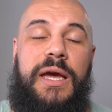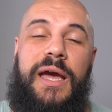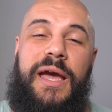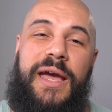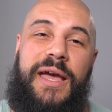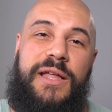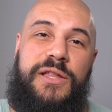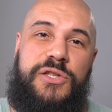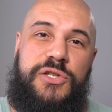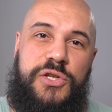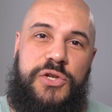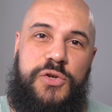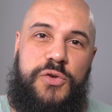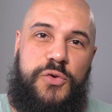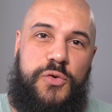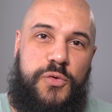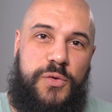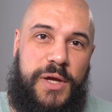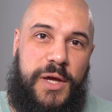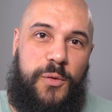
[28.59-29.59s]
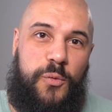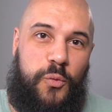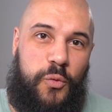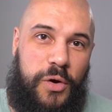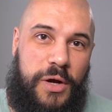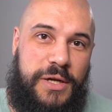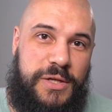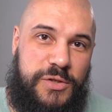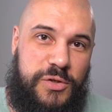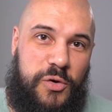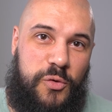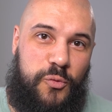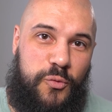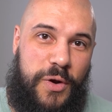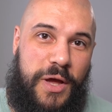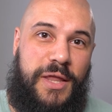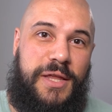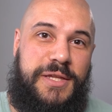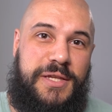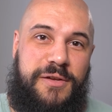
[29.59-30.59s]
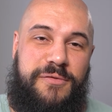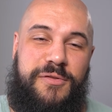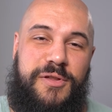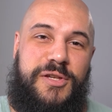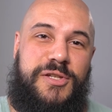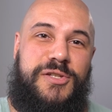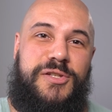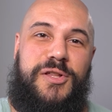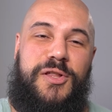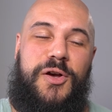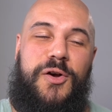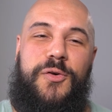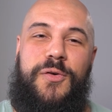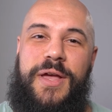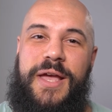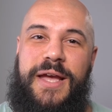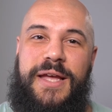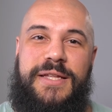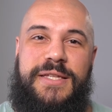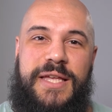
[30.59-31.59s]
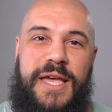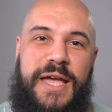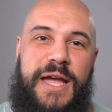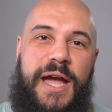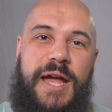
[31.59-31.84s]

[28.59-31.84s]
And two, it was relatively slow. It could take